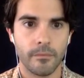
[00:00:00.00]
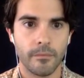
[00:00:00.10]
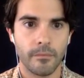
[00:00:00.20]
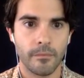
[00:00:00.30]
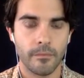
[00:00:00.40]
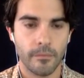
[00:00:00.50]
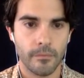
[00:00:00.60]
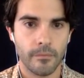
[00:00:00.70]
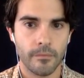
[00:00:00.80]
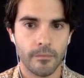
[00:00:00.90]

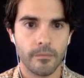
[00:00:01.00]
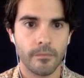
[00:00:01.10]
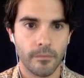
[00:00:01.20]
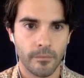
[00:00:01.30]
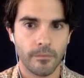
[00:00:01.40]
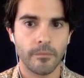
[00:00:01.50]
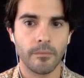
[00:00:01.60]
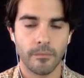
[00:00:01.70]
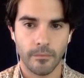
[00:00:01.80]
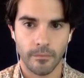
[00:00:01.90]

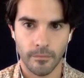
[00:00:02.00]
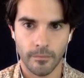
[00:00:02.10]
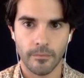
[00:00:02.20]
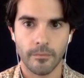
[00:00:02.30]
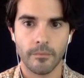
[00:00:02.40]
(not speaking)